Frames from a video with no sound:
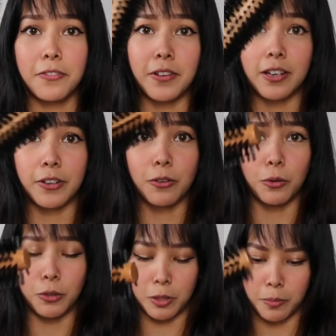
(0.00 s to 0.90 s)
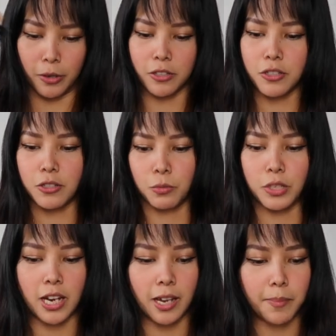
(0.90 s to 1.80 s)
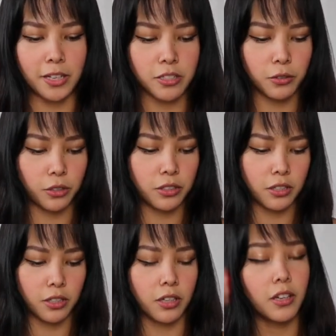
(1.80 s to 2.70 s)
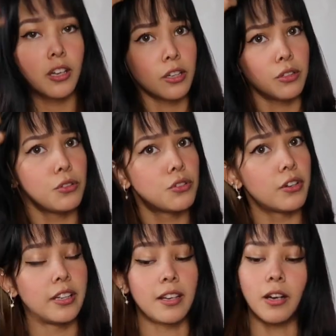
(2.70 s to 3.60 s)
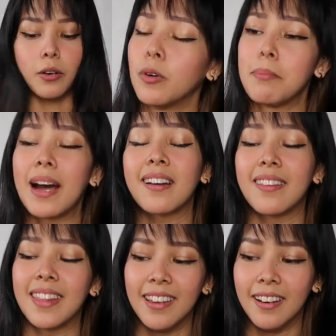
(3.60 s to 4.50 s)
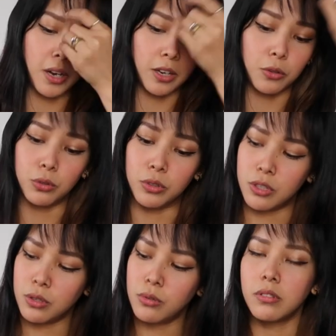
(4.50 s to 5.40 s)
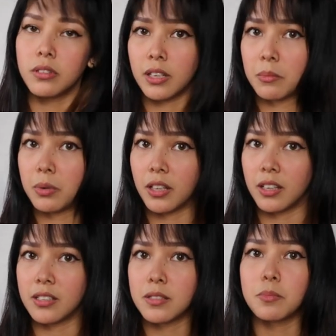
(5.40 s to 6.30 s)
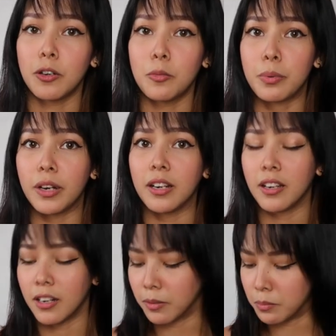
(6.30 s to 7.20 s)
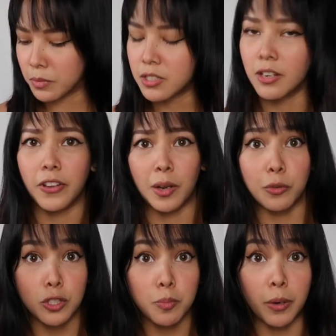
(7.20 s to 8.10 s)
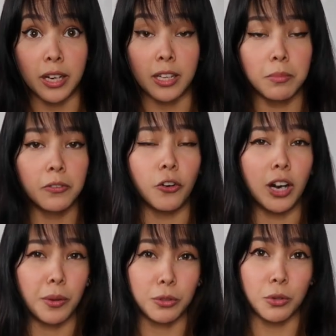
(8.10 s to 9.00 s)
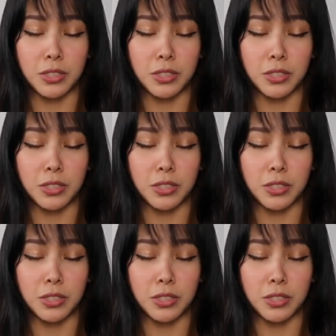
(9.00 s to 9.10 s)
favorite roller brush, which I am actually going to use right now. Well, back then when I go to a shoot and bring this, I would bring stuff and I would spray it before I would go